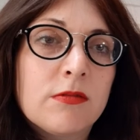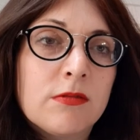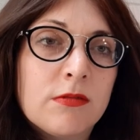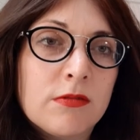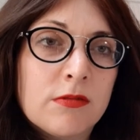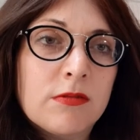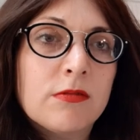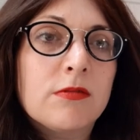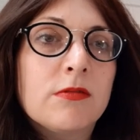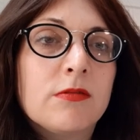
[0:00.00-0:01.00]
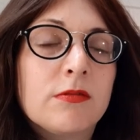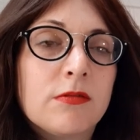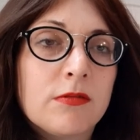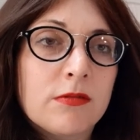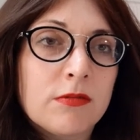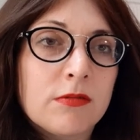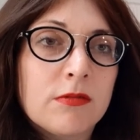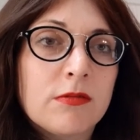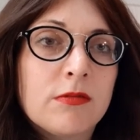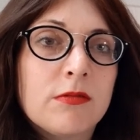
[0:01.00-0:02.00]

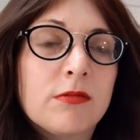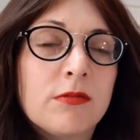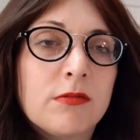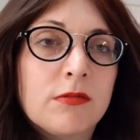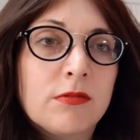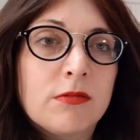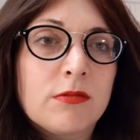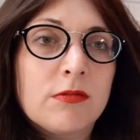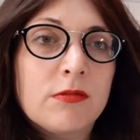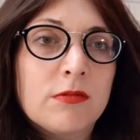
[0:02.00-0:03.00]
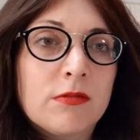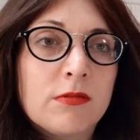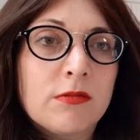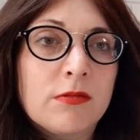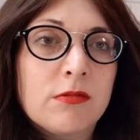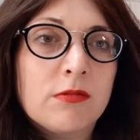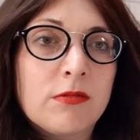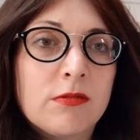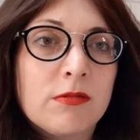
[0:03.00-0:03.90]
(silent)